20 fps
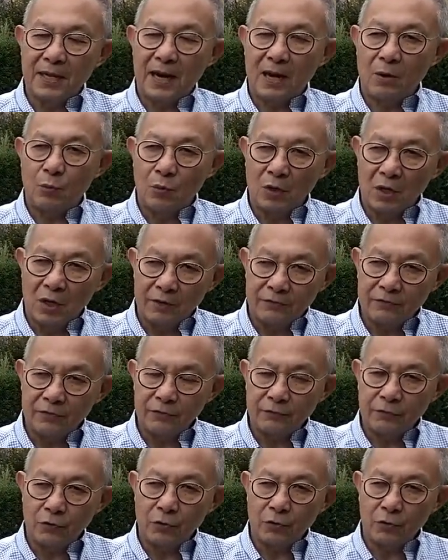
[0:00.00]
that I would love
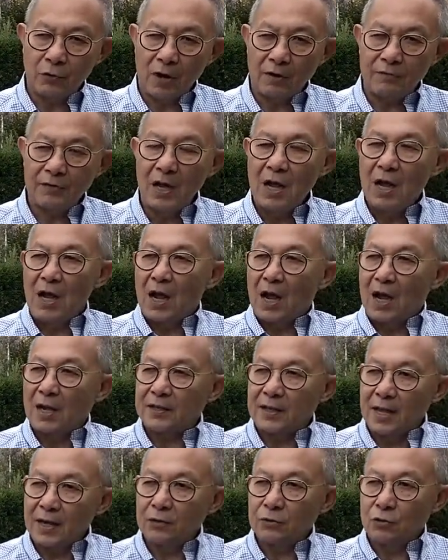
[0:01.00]
to photograph, I
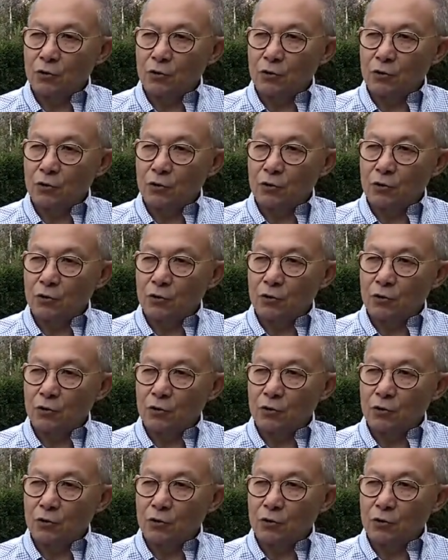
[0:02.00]
tend